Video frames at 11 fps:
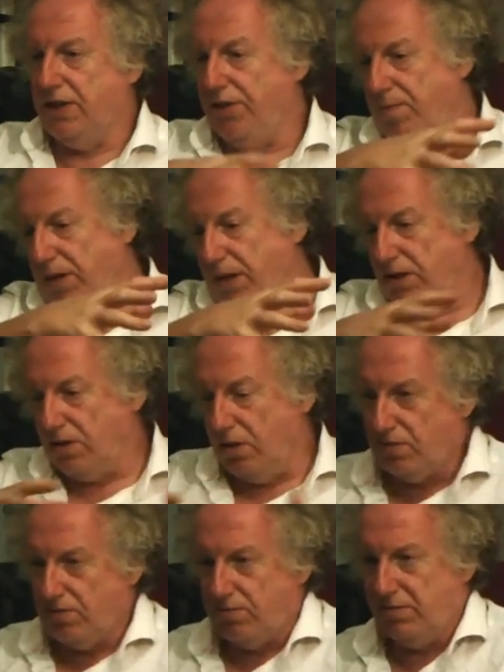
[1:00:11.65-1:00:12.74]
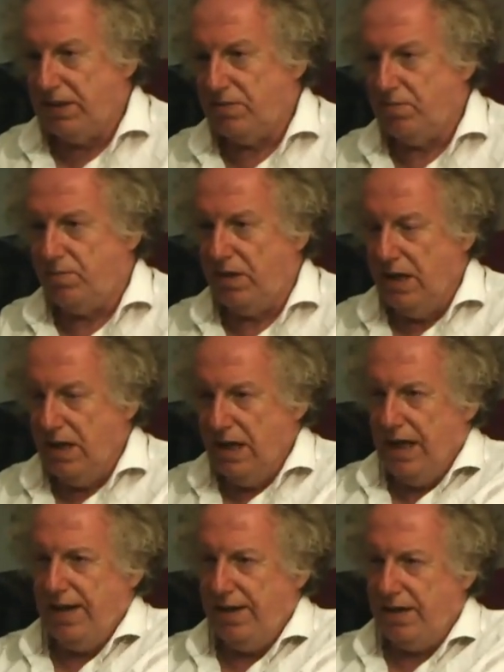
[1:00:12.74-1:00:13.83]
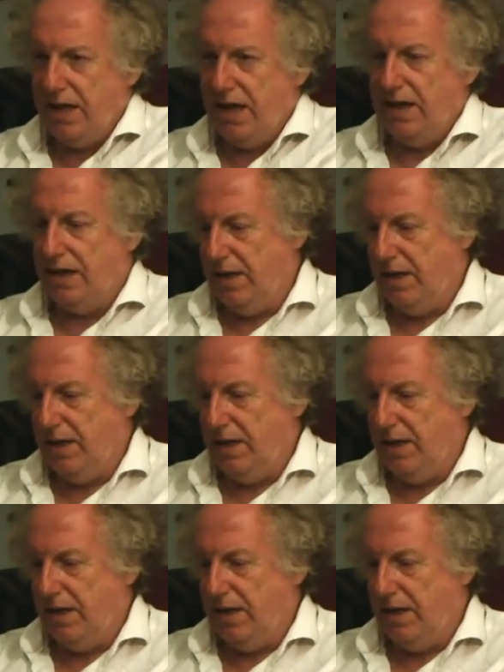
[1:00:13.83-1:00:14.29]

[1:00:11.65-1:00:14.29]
and then you bring the souls from this one into that,